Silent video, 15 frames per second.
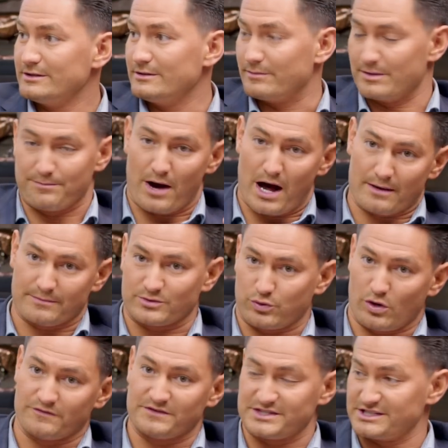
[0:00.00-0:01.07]
We bottomed
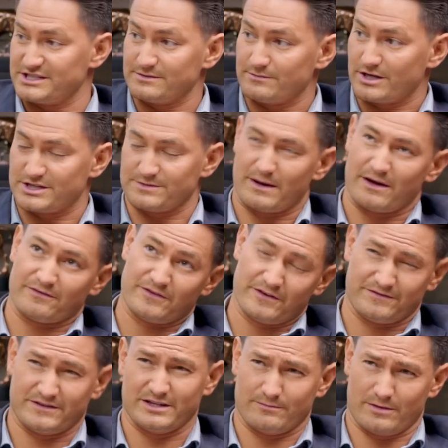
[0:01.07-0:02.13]
12 to 16 months, about
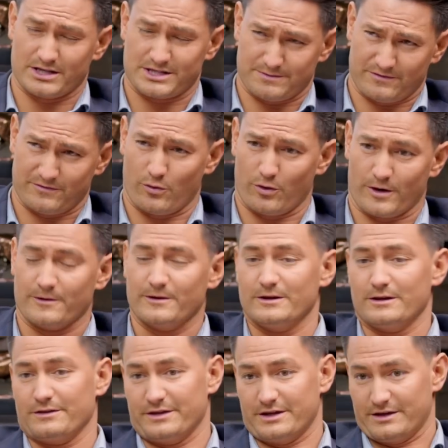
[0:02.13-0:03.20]
15 months before
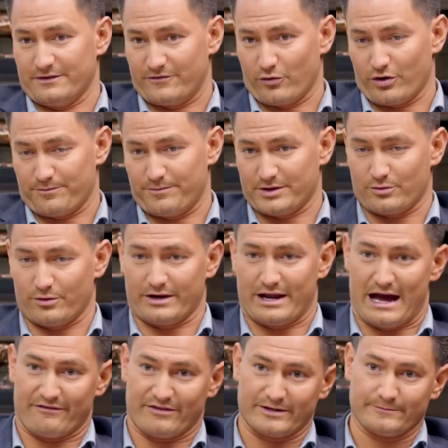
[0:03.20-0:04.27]
the 4th Bitcoin
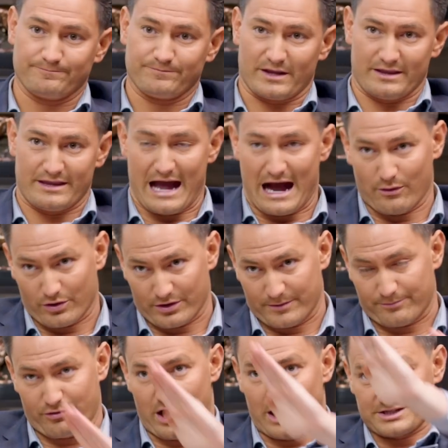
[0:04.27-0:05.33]
halving. Now we're in the
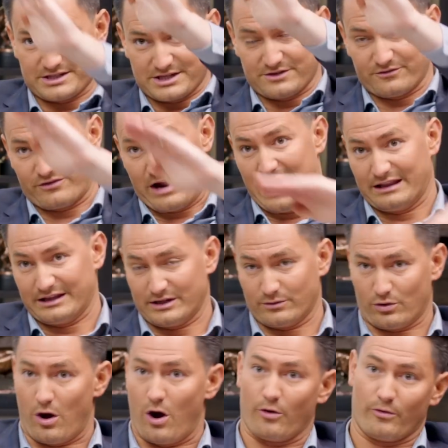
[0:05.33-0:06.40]
process of rallying.
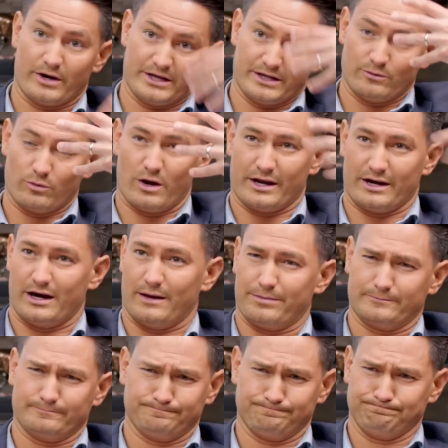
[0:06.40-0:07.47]
We're already, up
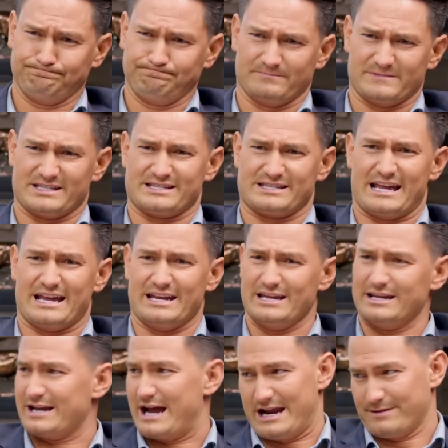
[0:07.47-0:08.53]

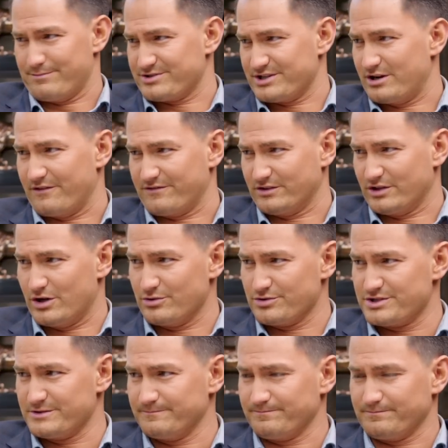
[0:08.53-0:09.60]
80, 90% off the
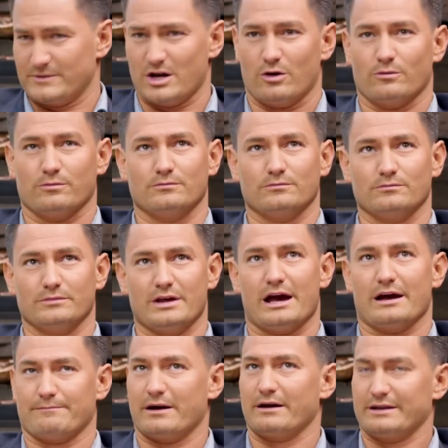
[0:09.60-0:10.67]
lows? No, yeah,
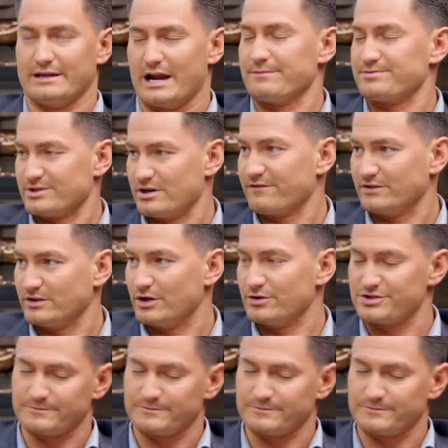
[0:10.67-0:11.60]
about 90% off the lows.